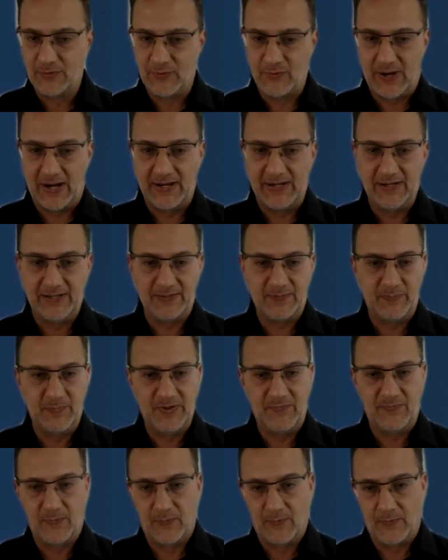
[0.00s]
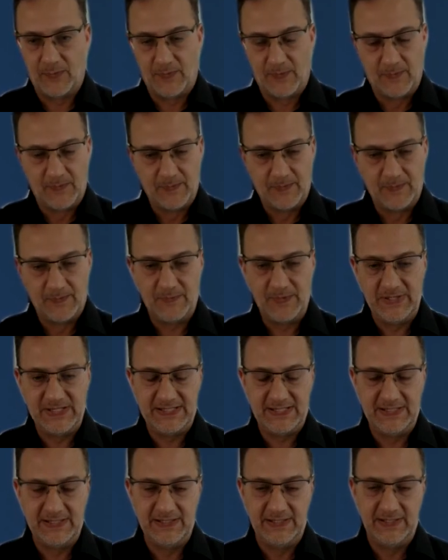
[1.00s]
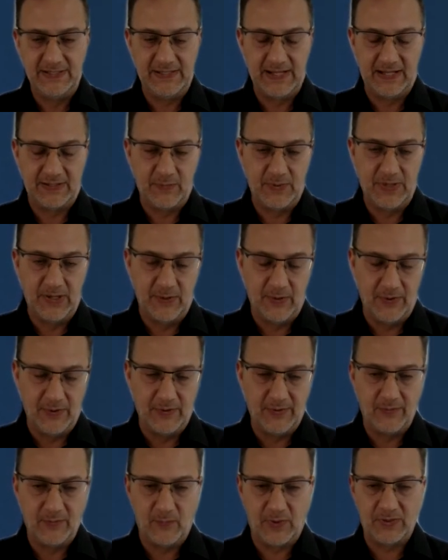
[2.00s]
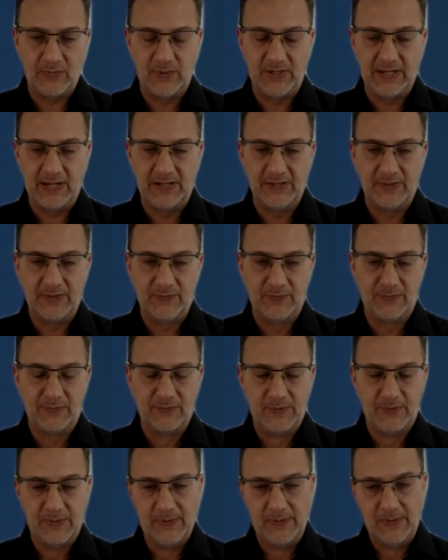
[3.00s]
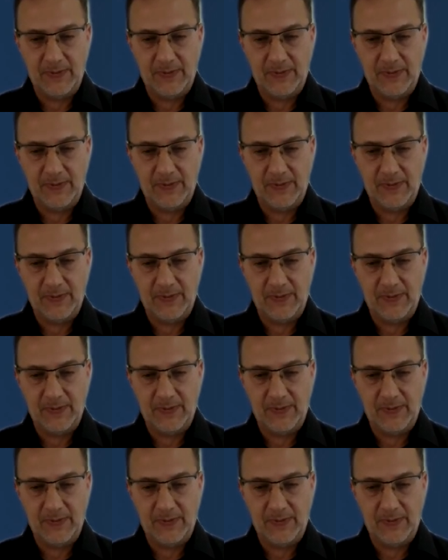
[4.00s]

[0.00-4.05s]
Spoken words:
try it before we see that we learn what we can do.